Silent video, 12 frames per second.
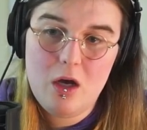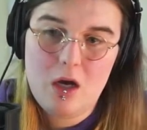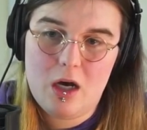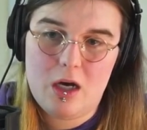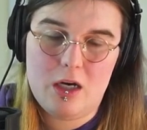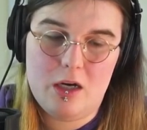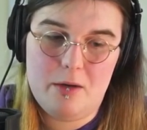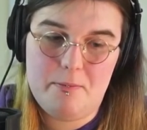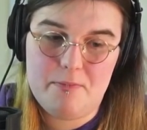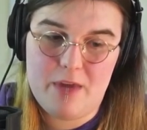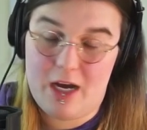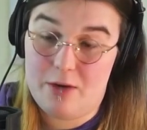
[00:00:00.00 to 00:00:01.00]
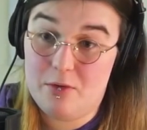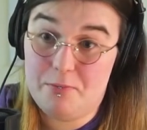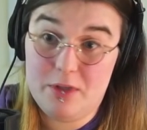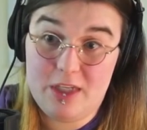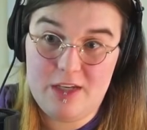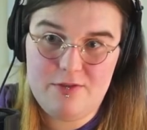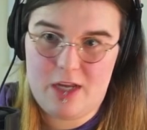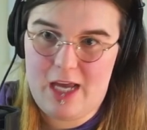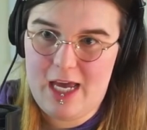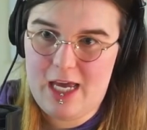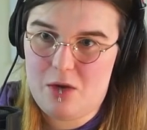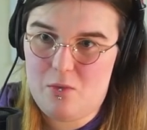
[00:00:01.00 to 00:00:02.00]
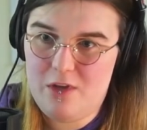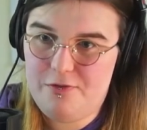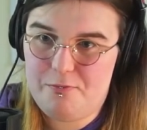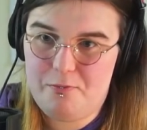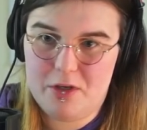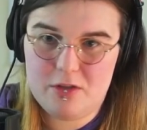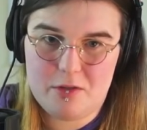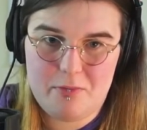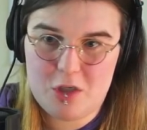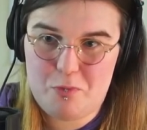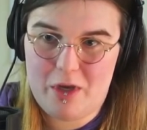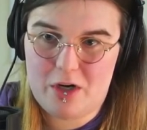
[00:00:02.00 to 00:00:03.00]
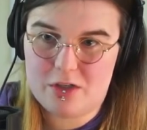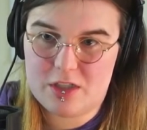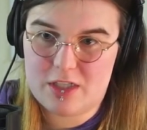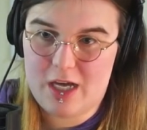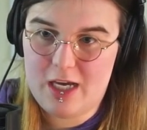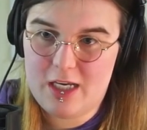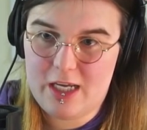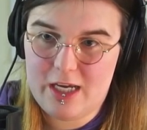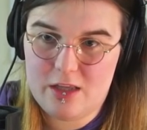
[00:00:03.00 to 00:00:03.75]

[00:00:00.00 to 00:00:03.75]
Um, I would believe that hey, we've built a much better society,